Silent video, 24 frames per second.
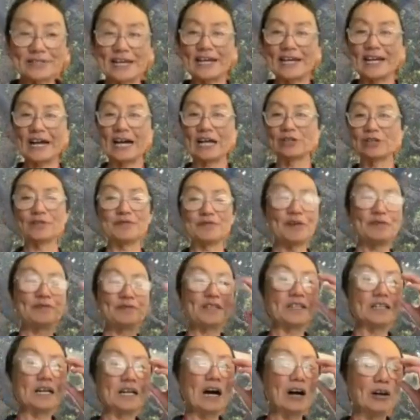say
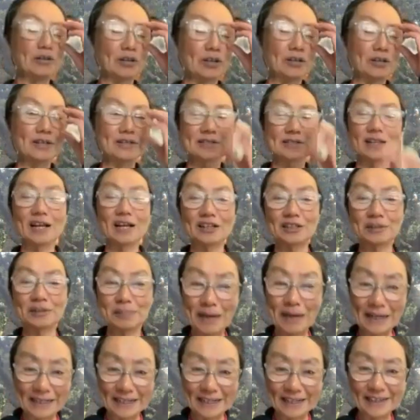$150 is a lot of
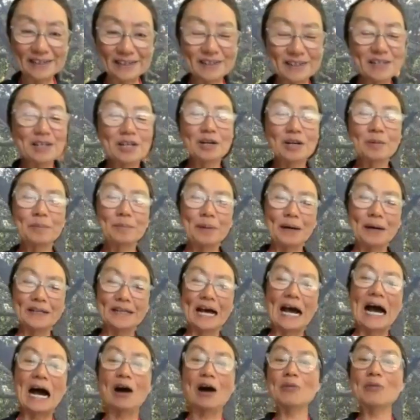money,
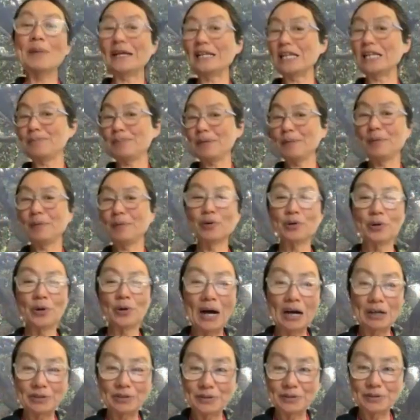but how many people go
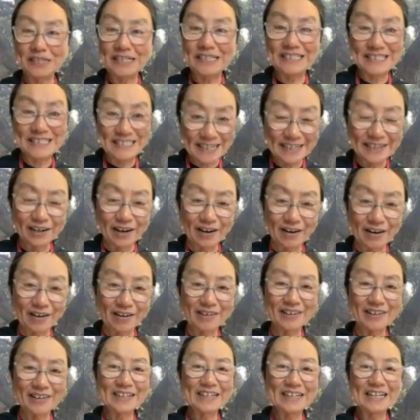out to eat
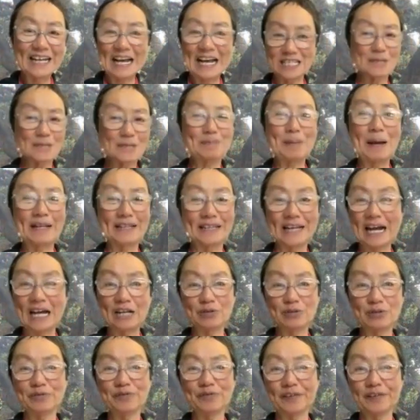dinner and spend
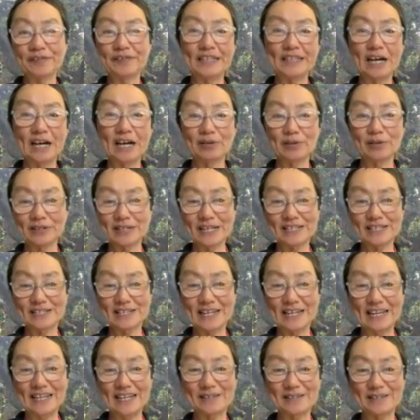$150 these
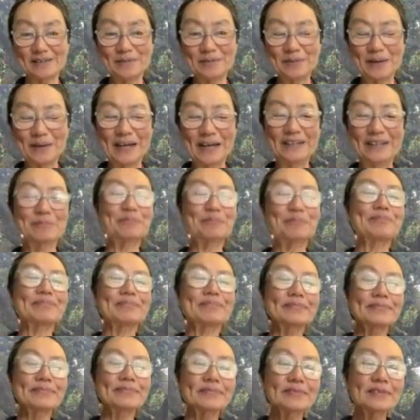days, right?
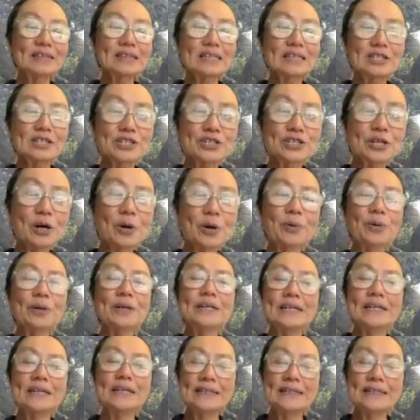So